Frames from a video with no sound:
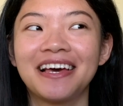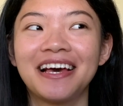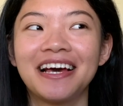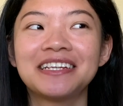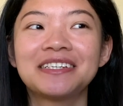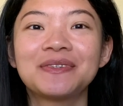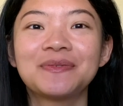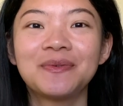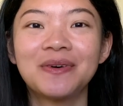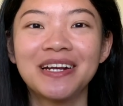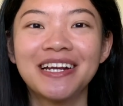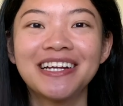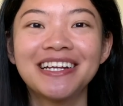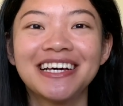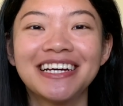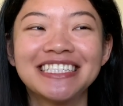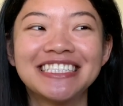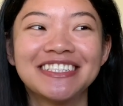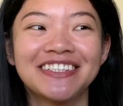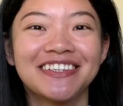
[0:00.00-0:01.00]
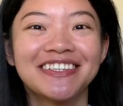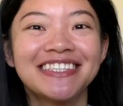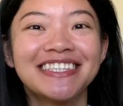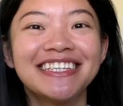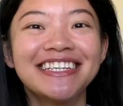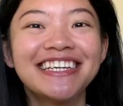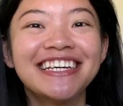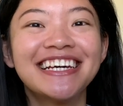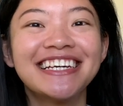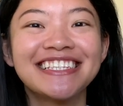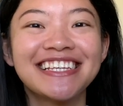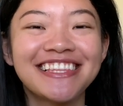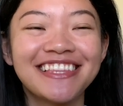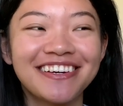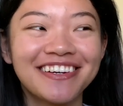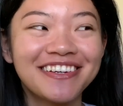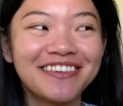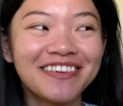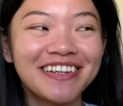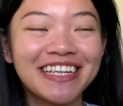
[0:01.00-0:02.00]
I just wanted a jersey because I
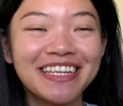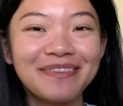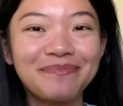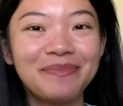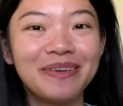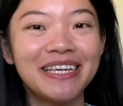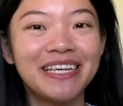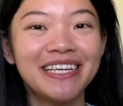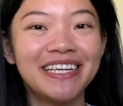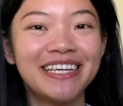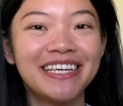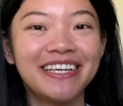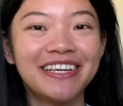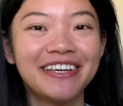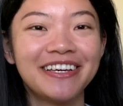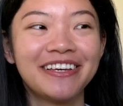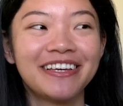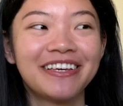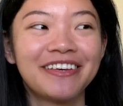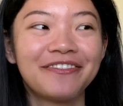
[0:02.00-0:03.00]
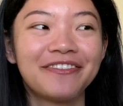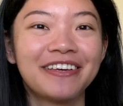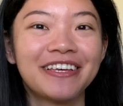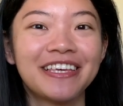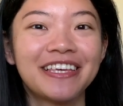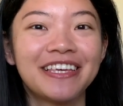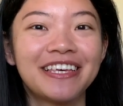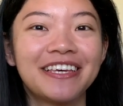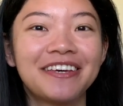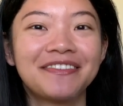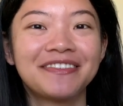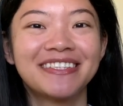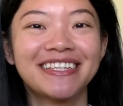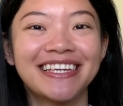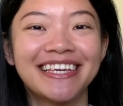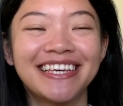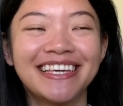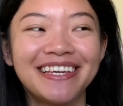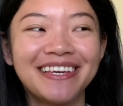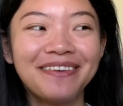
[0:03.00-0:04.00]
thought it would be cute to
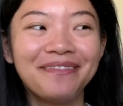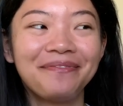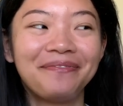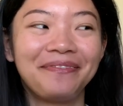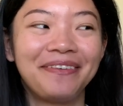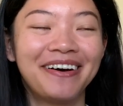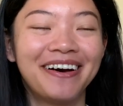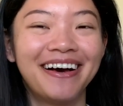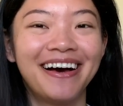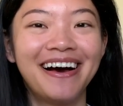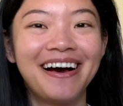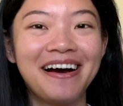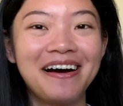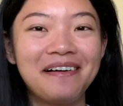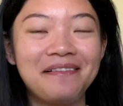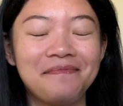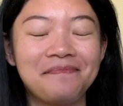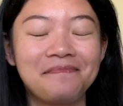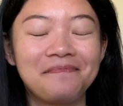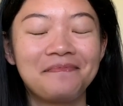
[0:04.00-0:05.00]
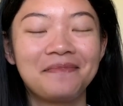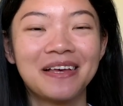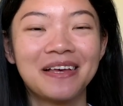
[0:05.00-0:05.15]
keep. Um,